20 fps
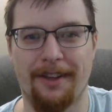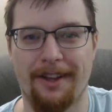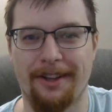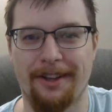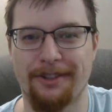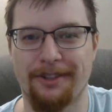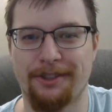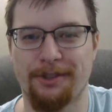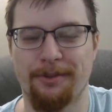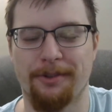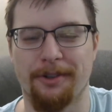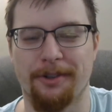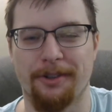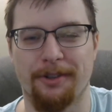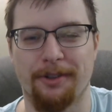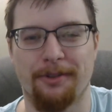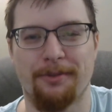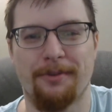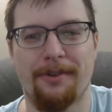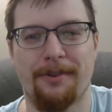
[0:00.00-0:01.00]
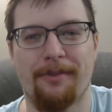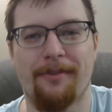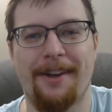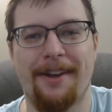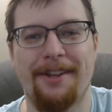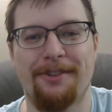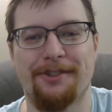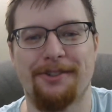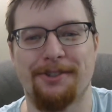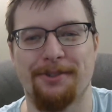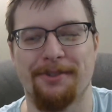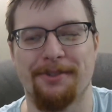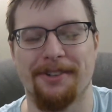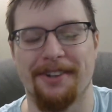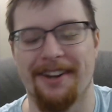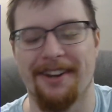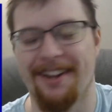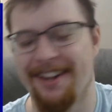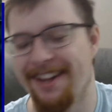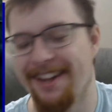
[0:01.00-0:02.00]
a shooter, you're doing a rail shooter,
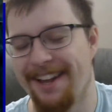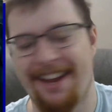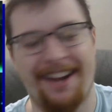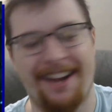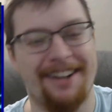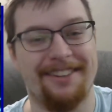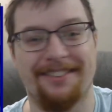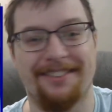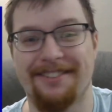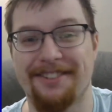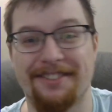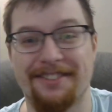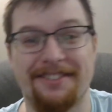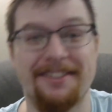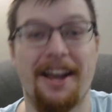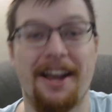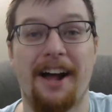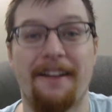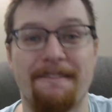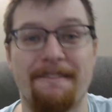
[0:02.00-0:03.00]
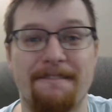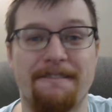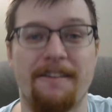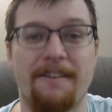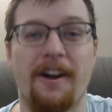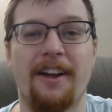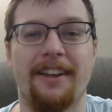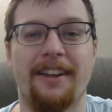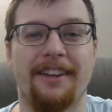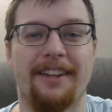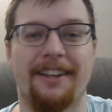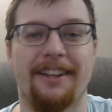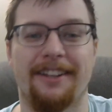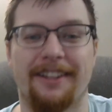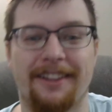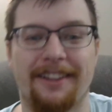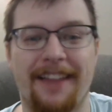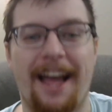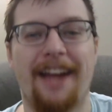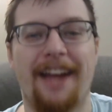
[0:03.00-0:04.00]
and it's just not fun. It
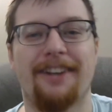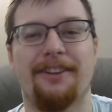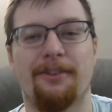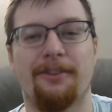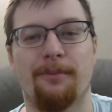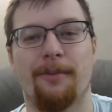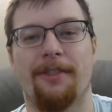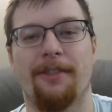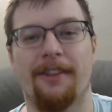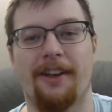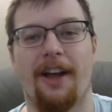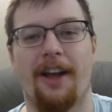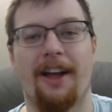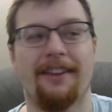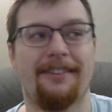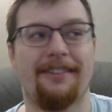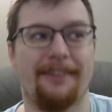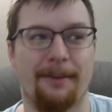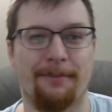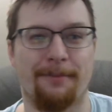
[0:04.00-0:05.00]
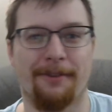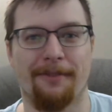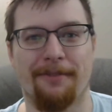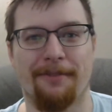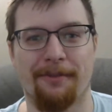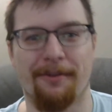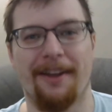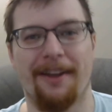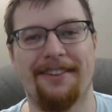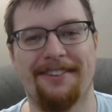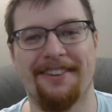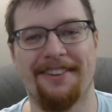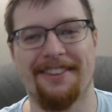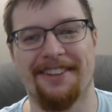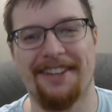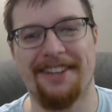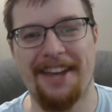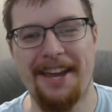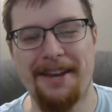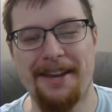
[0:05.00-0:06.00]
clashes with the concepts of the rest of the
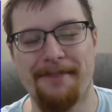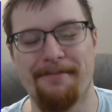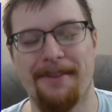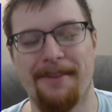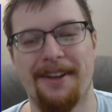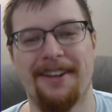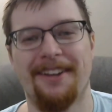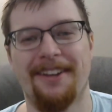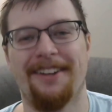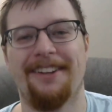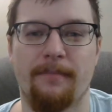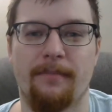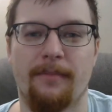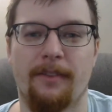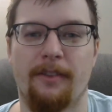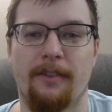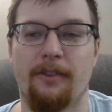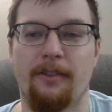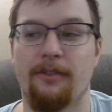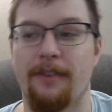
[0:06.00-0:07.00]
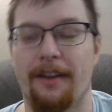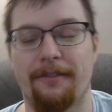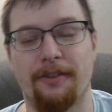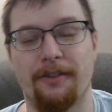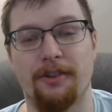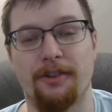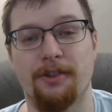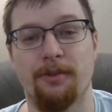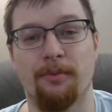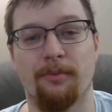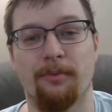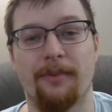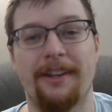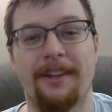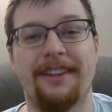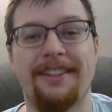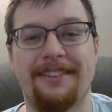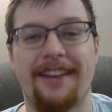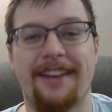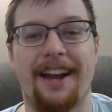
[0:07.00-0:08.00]
game. You have to shoot really
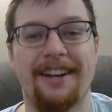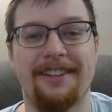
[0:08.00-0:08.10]
tiny